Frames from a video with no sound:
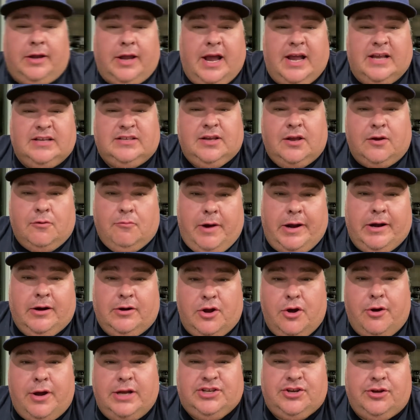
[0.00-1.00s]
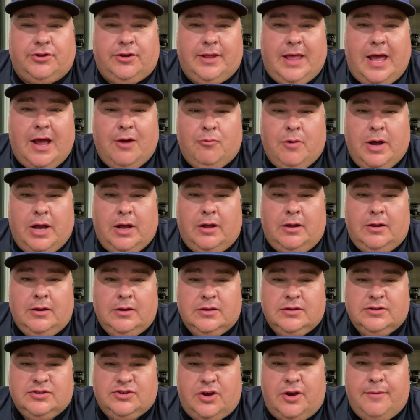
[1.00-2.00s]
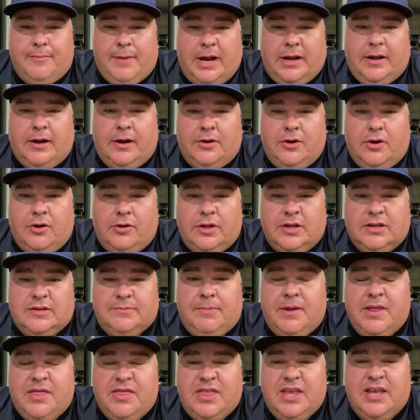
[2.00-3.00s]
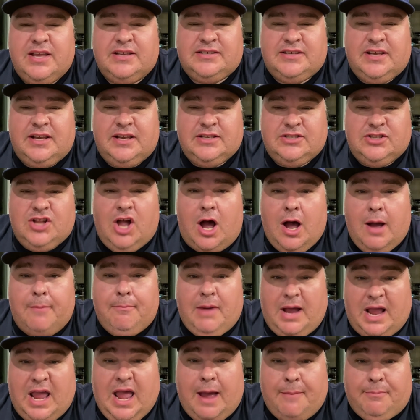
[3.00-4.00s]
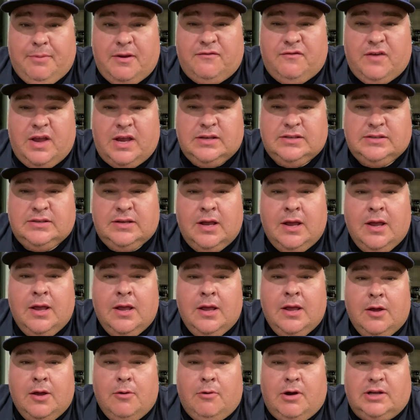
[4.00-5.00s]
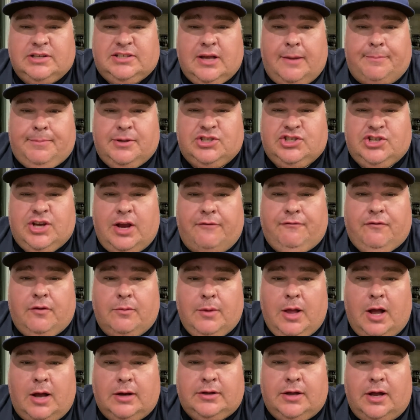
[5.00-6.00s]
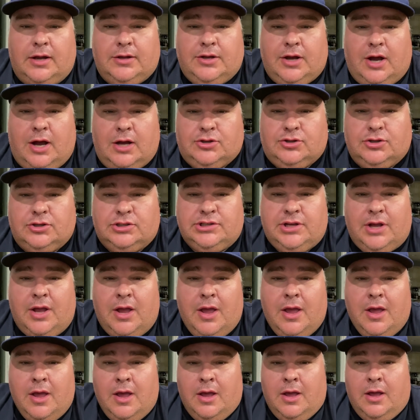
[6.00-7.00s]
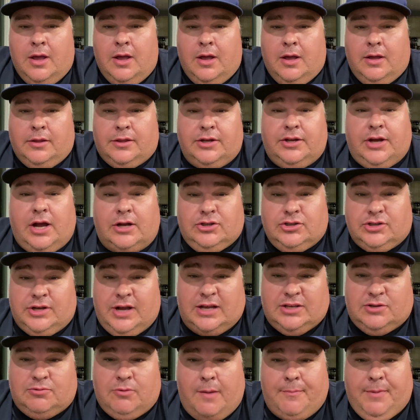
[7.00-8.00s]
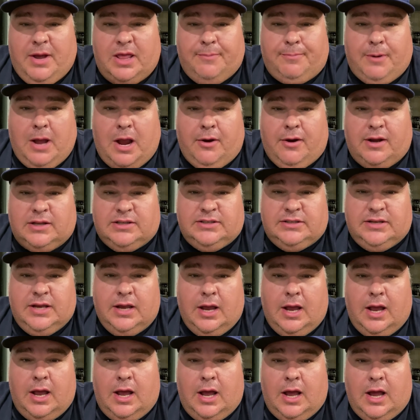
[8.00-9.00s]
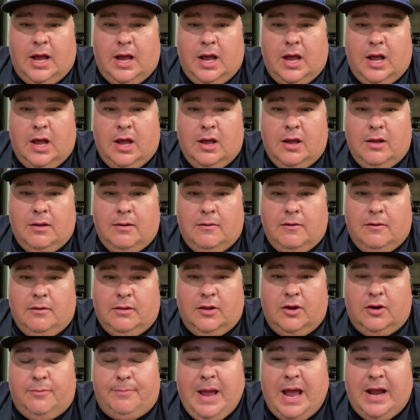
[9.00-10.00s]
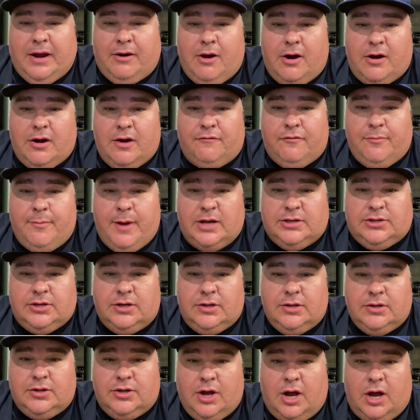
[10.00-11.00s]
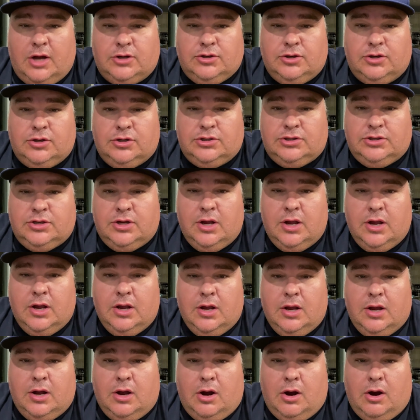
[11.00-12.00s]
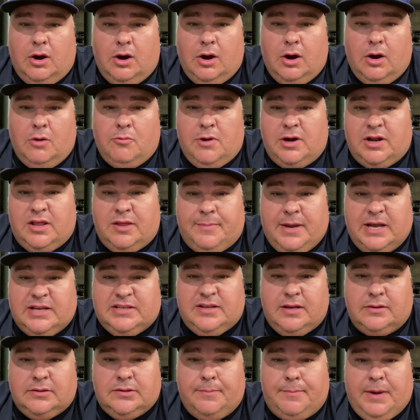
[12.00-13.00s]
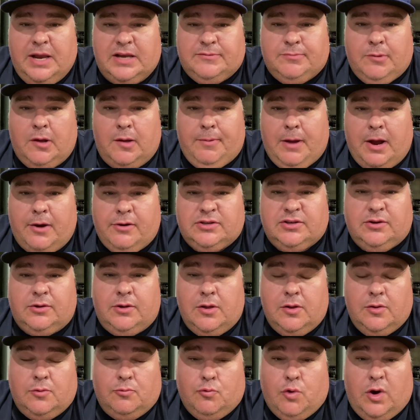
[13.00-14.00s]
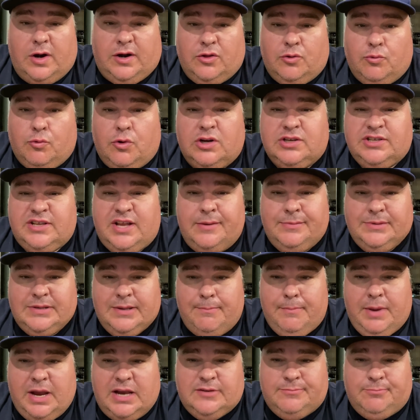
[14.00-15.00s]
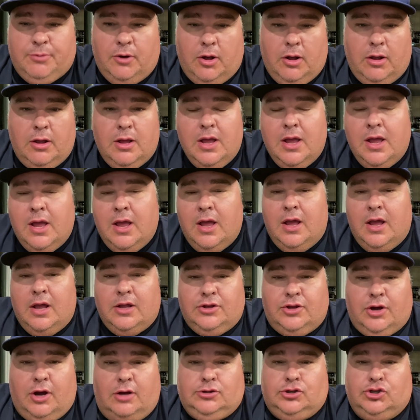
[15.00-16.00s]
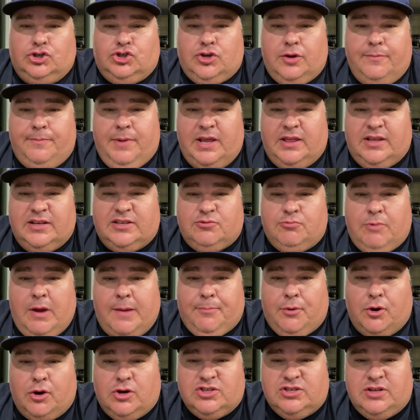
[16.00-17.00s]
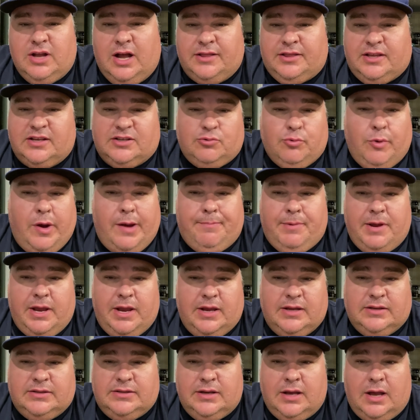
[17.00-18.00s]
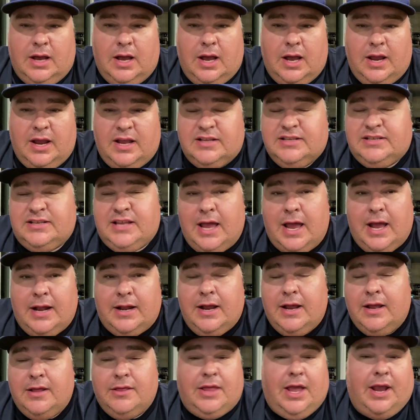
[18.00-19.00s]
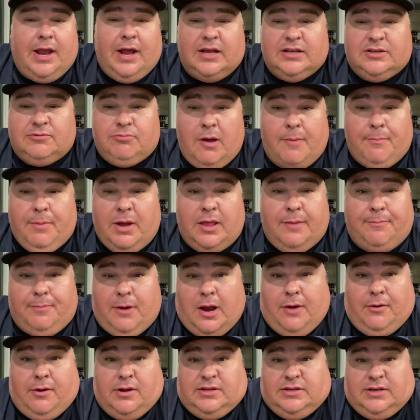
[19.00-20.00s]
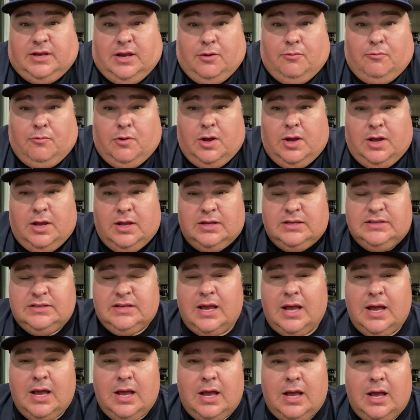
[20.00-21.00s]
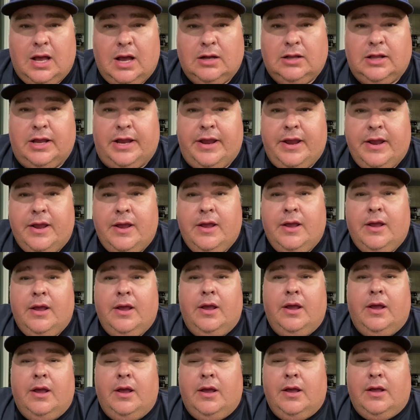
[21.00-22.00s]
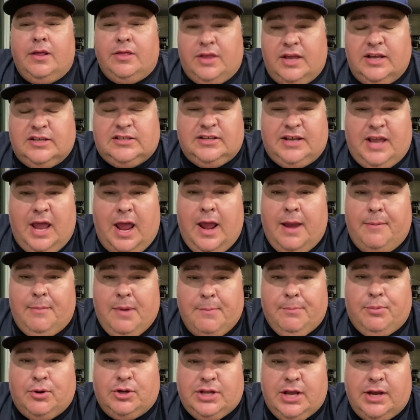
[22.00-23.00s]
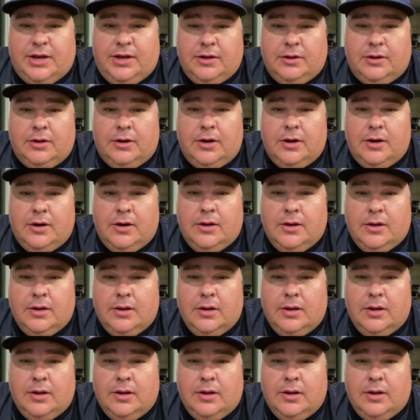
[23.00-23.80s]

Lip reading: guys, we don't know each other that well, so you might not know this, but this is not my happy face. What's up? It's Jeff from Locked On Dodgers. The Dodgers got swept by the Pirates. Little background information. Dodgers are one of the best teams in baseball. Pirates are one of the worst teams in baseball. Dodgers should be the sweepers, not the sweepies. Instead, they got swept by the Pirates. It was ugly. This game in particular,